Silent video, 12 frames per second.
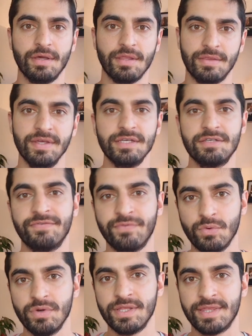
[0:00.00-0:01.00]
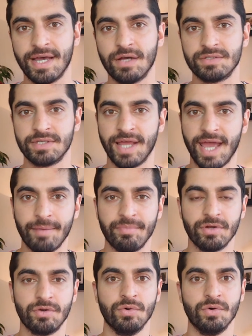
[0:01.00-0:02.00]
This 40,000
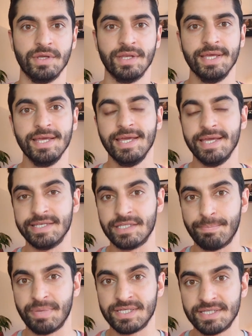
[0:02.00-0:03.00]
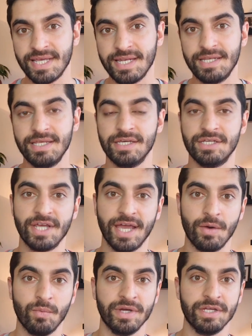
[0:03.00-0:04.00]
Amrit coin is the percentage
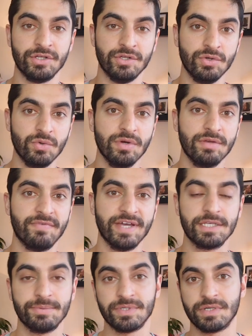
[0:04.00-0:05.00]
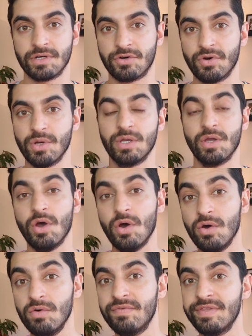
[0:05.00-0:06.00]
at which your investments are growing
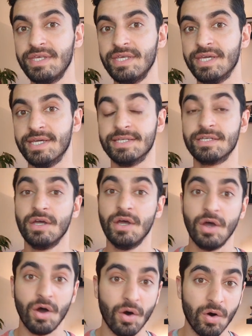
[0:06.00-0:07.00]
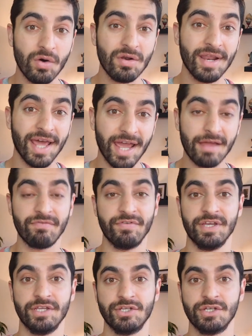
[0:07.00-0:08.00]
over the years on
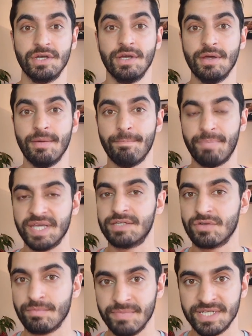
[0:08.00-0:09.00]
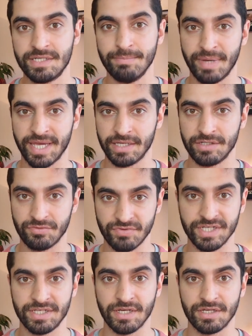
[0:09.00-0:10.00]
average based on Mr. Bengen's
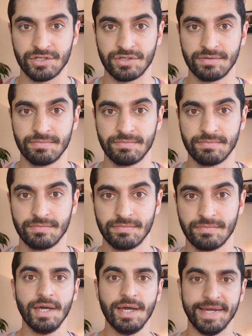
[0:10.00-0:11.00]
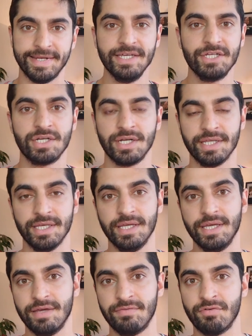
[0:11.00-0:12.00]
research. Additionally,
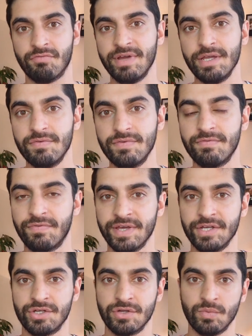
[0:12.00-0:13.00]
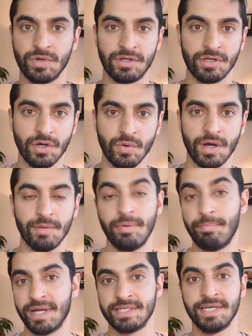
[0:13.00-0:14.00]
if the rate of inflation were to go up
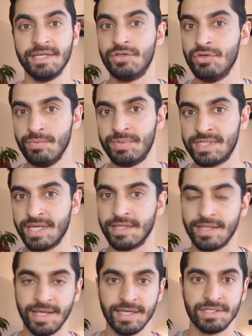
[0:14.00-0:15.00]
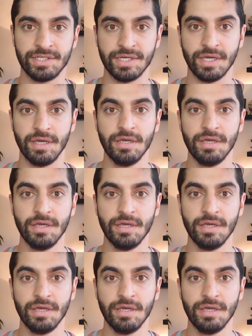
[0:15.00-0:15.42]
by say 2% the next year,